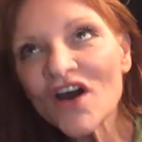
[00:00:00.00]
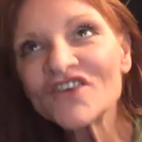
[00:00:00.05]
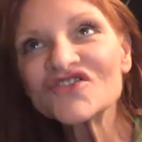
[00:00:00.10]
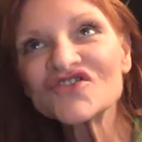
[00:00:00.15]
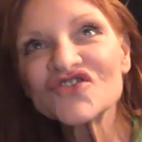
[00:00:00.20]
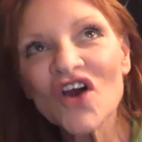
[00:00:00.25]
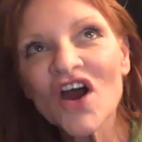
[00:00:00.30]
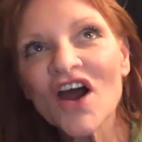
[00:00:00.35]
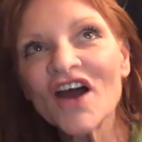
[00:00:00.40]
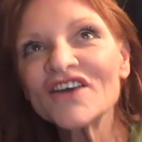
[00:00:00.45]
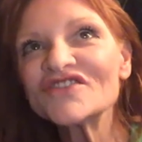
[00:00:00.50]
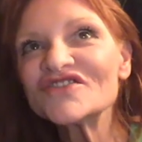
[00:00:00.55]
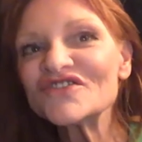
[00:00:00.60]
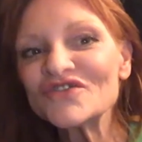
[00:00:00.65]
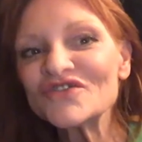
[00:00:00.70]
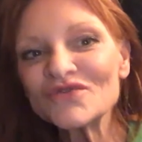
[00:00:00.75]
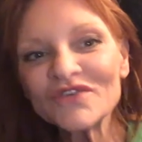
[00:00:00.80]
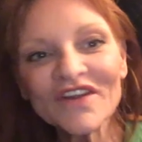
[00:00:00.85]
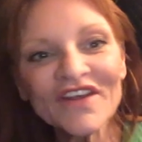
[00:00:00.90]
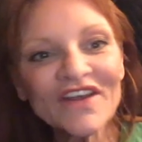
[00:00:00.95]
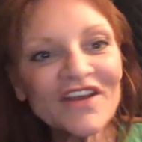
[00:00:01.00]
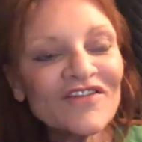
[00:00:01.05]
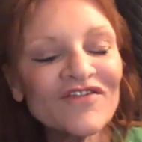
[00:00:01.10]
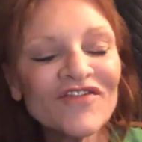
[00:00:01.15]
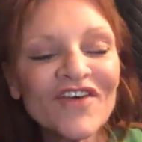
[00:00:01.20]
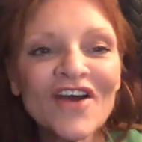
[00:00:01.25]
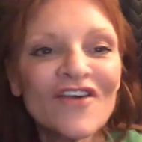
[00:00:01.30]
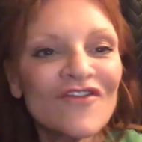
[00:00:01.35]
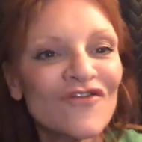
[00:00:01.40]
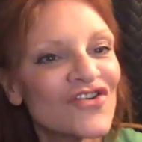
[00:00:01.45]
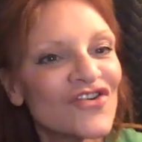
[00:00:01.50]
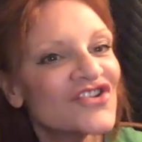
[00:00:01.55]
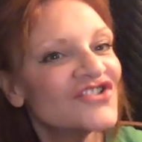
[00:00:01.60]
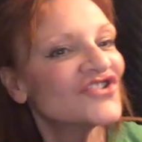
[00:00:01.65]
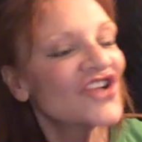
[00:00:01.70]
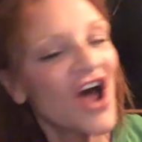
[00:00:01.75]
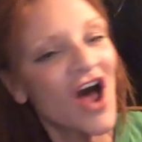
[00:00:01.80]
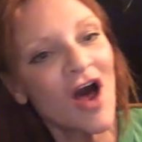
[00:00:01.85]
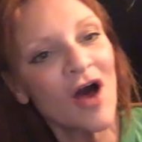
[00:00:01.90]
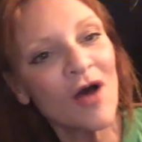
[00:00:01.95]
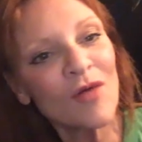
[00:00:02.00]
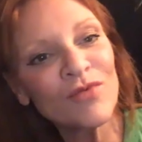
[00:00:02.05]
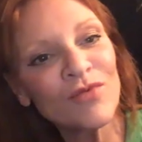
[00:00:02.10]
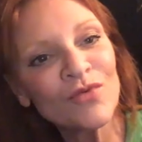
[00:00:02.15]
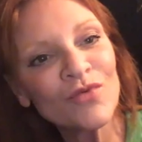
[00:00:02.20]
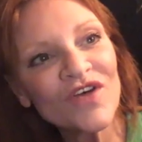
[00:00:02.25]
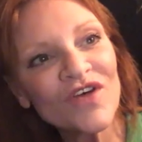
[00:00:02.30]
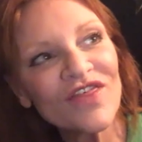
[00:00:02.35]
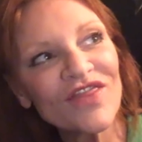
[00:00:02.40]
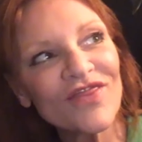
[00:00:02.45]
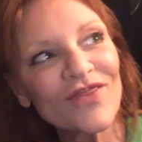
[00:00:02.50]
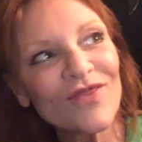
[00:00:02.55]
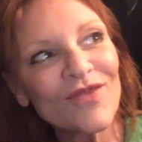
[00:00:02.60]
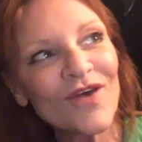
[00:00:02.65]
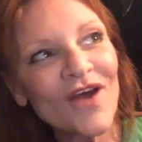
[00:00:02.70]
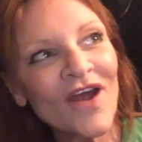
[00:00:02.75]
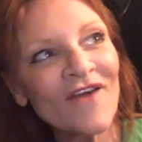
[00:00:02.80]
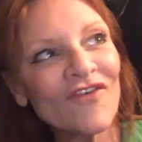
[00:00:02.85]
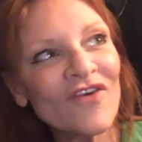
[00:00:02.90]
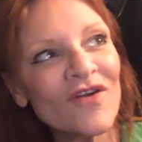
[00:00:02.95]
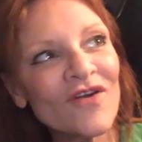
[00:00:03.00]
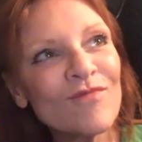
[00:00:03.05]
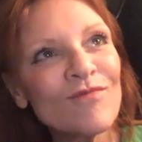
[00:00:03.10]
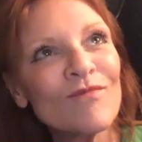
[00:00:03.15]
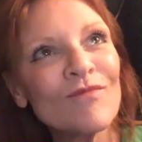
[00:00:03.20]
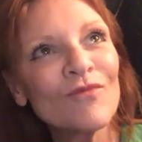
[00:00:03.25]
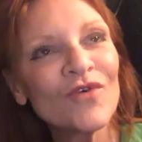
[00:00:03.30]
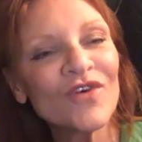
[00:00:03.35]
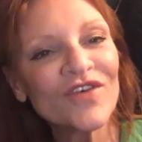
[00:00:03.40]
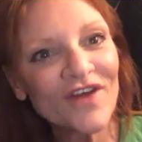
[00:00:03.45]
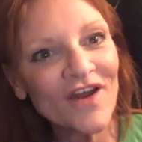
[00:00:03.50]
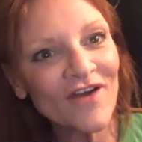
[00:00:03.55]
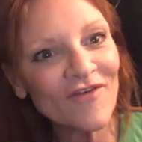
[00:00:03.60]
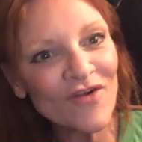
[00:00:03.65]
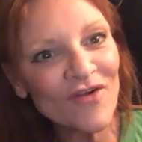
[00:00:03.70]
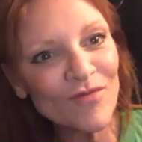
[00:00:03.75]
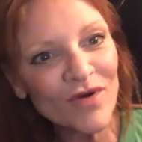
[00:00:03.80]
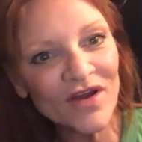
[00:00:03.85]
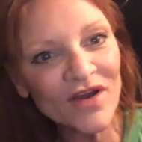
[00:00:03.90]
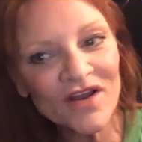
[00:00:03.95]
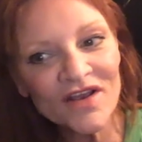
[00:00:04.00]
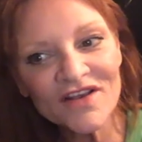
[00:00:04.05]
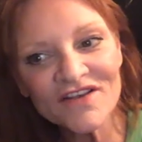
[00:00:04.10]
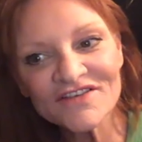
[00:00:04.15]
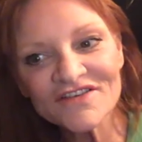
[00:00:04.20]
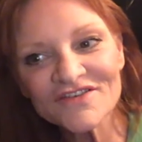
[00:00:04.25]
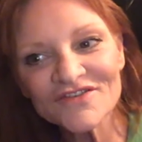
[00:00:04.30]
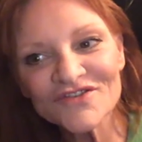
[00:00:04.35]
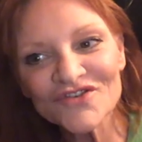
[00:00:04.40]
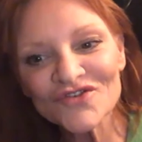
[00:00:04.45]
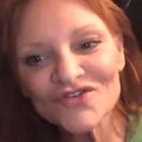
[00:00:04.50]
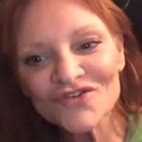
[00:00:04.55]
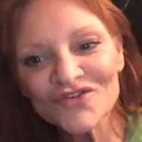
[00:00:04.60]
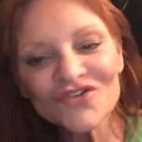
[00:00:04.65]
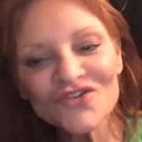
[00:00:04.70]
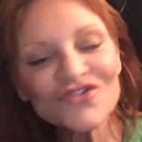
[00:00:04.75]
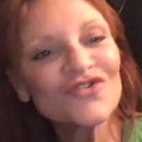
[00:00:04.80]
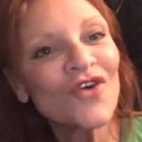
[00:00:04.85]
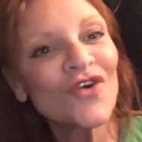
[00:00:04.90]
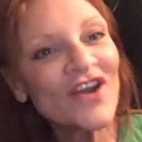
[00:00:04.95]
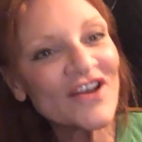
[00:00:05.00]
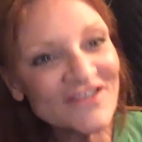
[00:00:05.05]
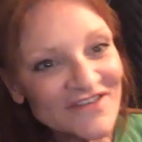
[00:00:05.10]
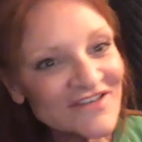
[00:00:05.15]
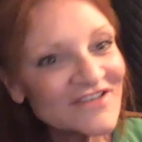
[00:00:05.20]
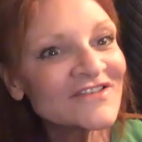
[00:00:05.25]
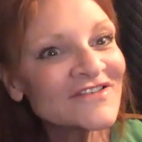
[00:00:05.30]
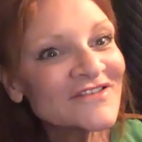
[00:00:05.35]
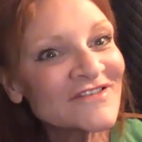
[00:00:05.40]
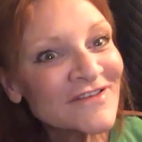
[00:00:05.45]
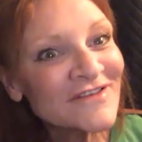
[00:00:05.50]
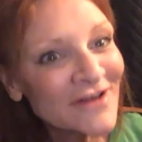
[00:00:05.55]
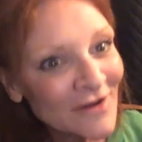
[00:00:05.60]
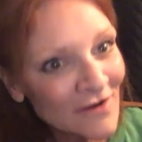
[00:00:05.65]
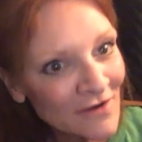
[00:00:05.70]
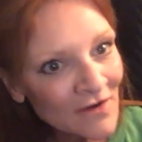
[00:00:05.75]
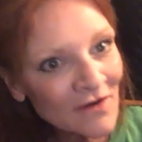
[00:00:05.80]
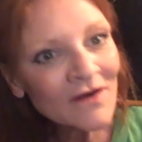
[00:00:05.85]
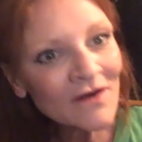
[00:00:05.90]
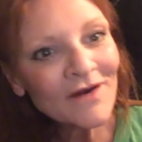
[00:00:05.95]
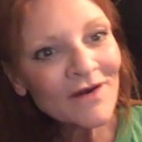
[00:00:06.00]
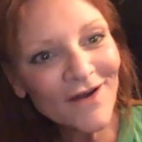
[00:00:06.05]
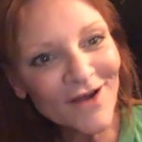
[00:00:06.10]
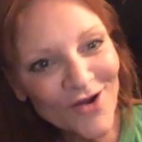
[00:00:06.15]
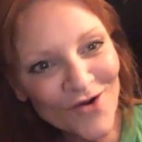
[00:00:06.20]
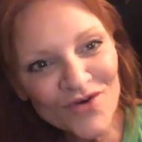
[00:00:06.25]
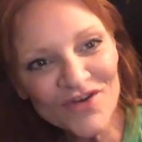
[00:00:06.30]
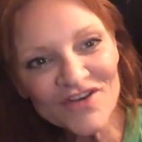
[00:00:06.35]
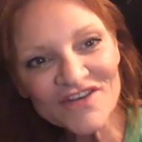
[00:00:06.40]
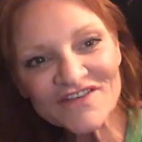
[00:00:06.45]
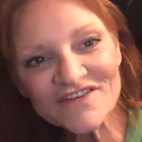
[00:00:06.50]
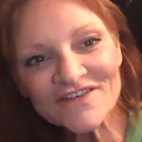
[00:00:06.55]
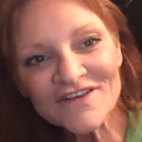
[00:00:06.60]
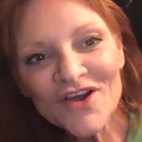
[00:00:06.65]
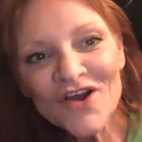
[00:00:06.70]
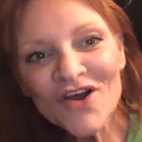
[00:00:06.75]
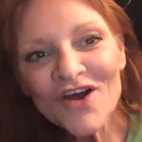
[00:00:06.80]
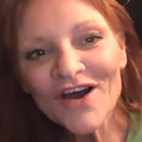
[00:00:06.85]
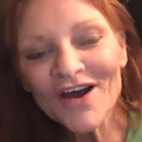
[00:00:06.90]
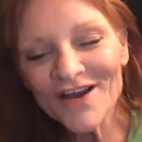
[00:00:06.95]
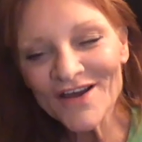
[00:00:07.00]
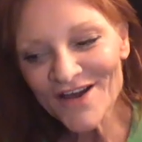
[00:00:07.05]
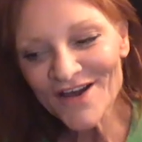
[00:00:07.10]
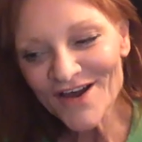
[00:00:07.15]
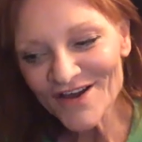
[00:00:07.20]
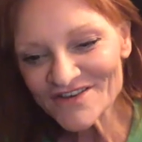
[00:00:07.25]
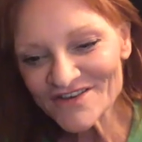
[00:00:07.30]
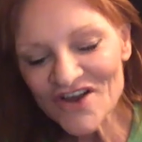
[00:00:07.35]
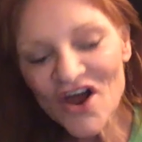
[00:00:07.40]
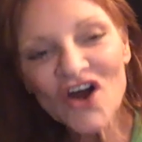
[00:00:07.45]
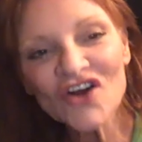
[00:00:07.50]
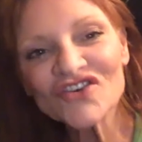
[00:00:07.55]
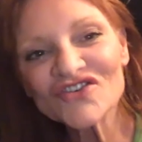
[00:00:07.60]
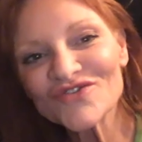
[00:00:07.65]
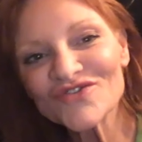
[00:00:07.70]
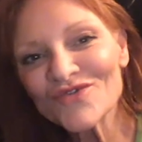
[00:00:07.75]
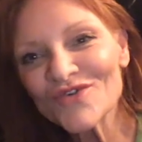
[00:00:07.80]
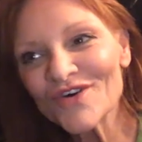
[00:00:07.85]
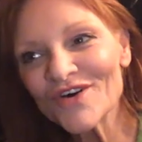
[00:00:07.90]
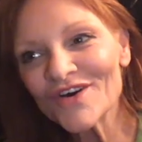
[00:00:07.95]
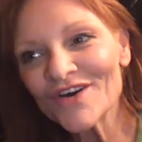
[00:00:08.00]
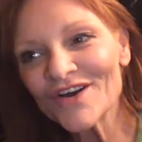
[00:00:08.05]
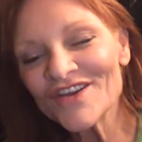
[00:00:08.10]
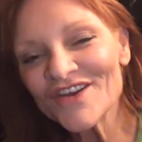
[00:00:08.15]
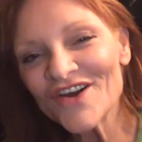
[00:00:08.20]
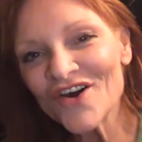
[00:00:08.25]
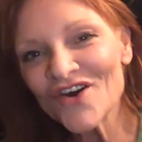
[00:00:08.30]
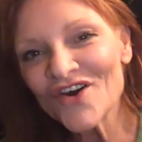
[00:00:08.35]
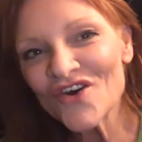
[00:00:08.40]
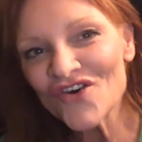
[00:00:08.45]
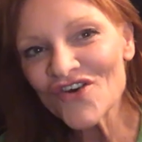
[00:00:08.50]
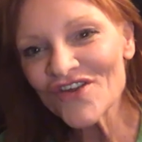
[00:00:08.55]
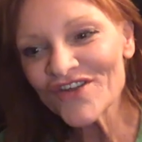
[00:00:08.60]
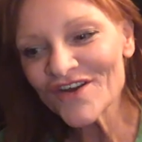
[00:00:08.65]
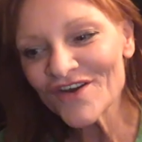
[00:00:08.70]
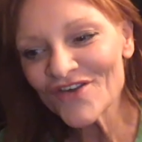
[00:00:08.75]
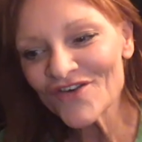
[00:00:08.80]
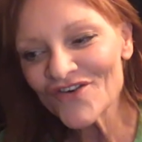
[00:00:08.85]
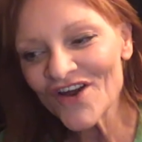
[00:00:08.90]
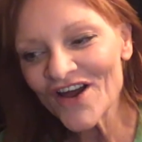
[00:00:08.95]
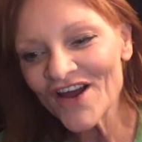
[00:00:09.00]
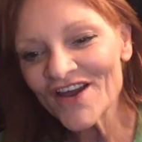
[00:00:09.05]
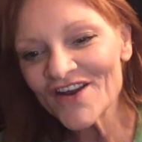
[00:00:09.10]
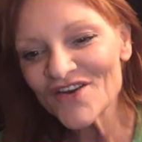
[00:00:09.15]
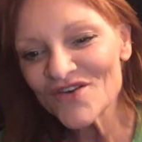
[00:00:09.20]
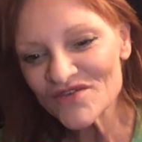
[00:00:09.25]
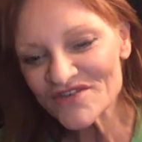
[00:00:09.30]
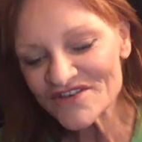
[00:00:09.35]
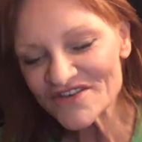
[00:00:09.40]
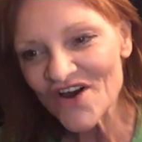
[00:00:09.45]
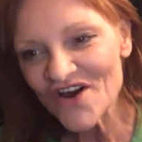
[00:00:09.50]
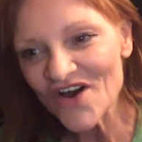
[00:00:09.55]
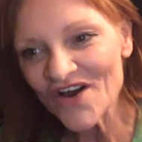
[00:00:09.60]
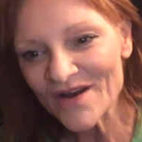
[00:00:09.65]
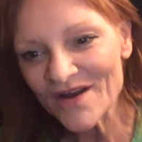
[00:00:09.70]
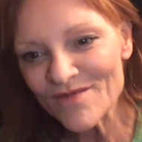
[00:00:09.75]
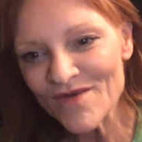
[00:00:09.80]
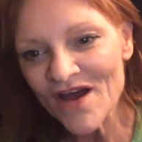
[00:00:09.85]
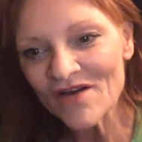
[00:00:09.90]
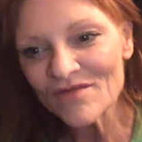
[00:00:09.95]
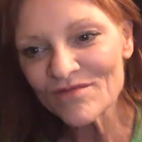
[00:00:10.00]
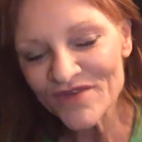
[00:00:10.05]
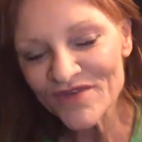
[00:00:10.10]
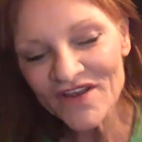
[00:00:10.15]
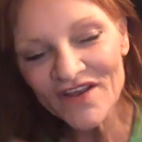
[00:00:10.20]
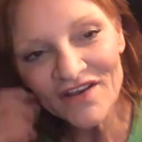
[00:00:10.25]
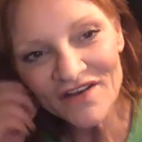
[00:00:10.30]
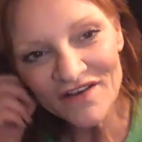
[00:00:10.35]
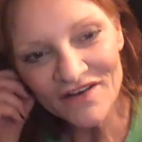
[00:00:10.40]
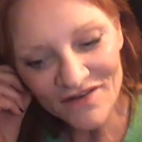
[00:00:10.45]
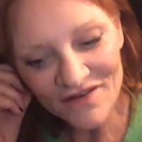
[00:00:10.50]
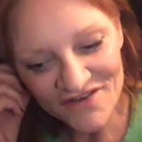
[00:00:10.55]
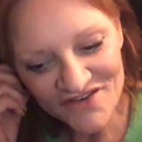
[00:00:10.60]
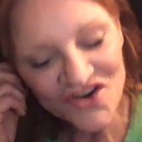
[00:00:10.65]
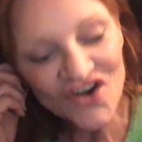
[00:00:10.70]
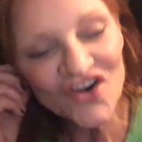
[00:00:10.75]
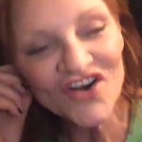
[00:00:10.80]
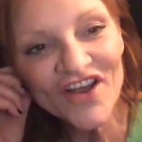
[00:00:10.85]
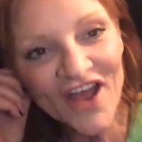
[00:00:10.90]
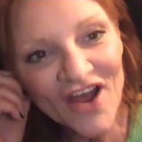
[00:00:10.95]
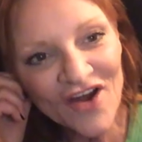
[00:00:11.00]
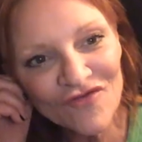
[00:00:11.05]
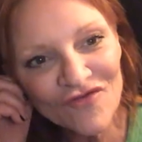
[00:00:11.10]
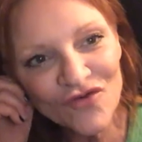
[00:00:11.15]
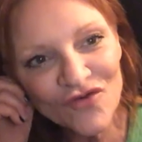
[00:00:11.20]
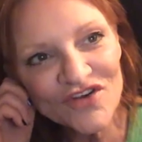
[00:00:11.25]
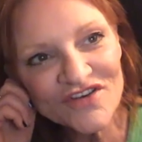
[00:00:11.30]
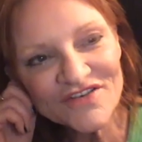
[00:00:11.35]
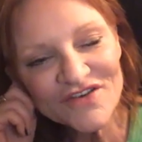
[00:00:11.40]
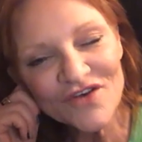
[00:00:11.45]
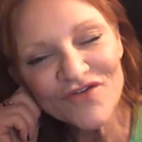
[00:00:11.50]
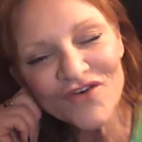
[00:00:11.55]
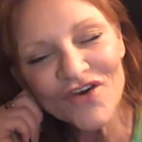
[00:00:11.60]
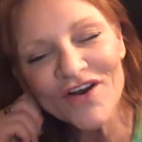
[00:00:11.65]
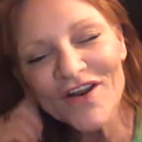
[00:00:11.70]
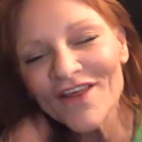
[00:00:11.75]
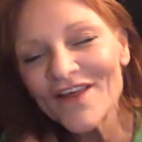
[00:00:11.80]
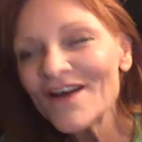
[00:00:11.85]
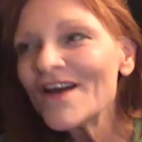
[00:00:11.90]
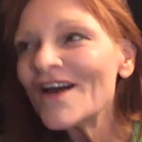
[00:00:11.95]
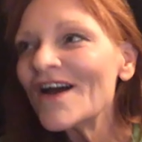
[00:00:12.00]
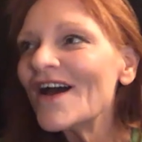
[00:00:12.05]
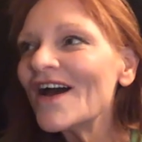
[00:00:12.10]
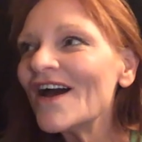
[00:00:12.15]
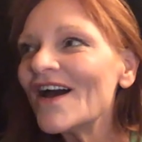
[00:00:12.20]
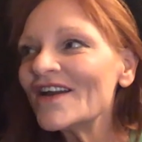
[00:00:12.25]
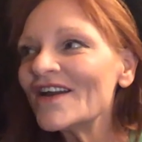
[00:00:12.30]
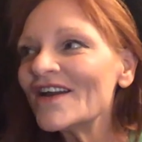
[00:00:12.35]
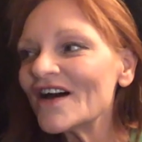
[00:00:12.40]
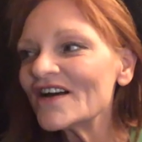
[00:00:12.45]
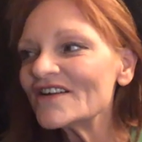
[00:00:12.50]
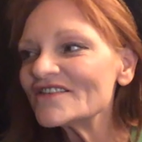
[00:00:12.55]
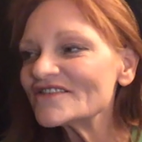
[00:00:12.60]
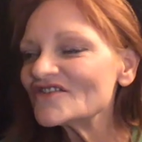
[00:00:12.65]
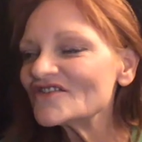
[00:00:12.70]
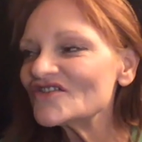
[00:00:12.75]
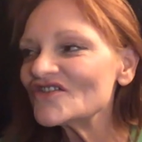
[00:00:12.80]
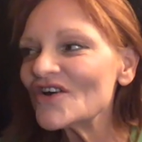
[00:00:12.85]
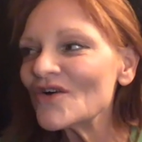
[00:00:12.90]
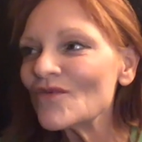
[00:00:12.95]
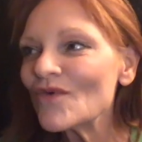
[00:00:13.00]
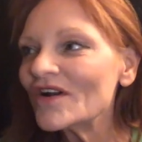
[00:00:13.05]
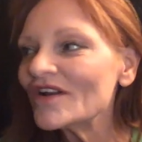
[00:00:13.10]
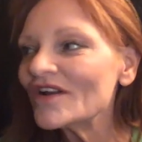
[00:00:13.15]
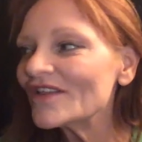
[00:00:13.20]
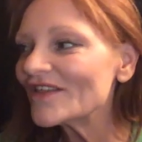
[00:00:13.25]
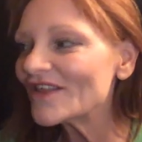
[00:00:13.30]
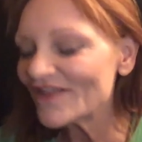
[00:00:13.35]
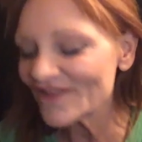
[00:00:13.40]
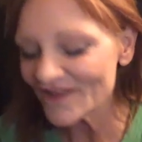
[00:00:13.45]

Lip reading: I try to leave every job with everybody's good graces. I talked to a young girl the other night who was talking about starting out in voiceover. And I said, one of the